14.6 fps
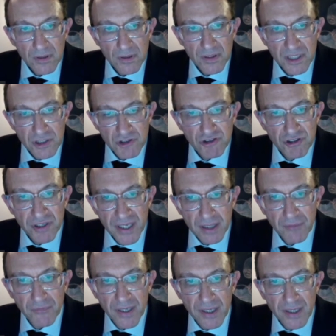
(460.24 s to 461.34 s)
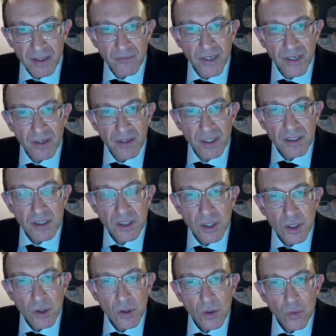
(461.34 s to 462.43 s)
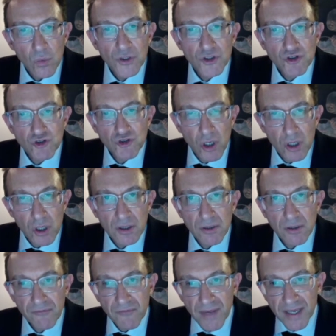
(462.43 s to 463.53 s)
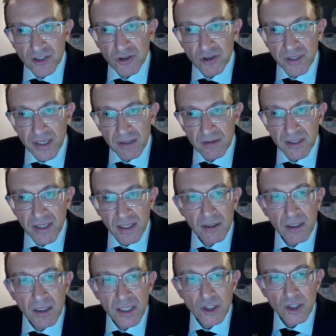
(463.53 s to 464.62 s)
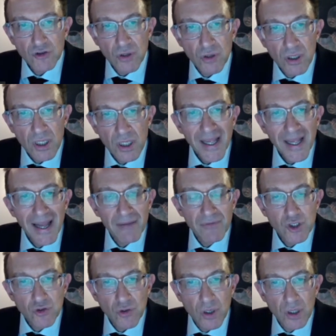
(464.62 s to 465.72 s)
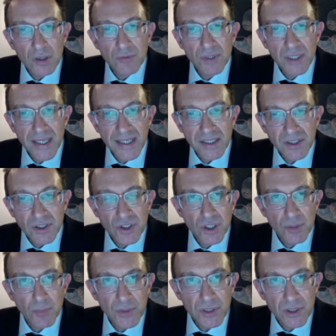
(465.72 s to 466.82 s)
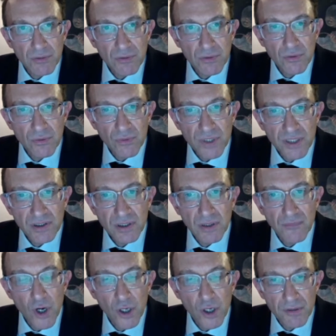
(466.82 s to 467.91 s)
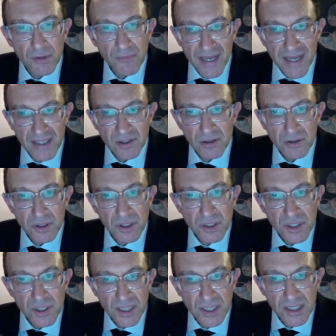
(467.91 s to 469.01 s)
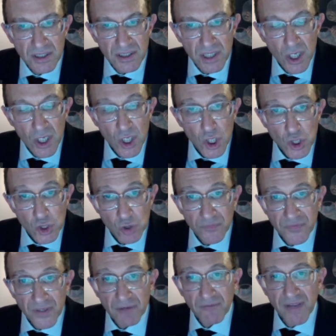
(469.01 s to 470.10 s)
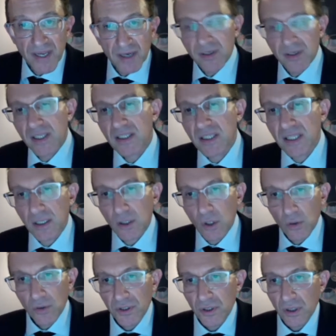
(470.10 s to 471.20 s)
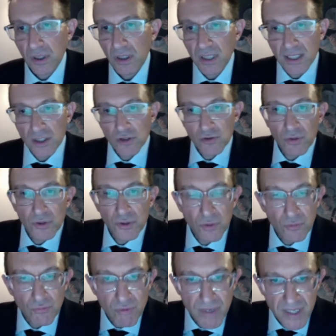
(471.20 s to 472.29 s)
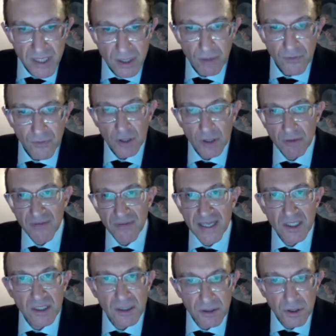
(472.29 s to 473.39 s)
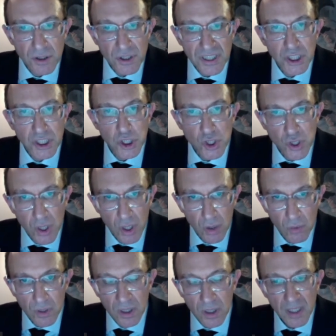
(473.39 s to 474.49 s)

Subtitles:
these genetic variants, with stronger effects on LDL cholesterol, have a stronger relationship with the risk of cardiovascular disease. So if there are variants that lower your cholesterol, your risk of cardiovascular disease is lower.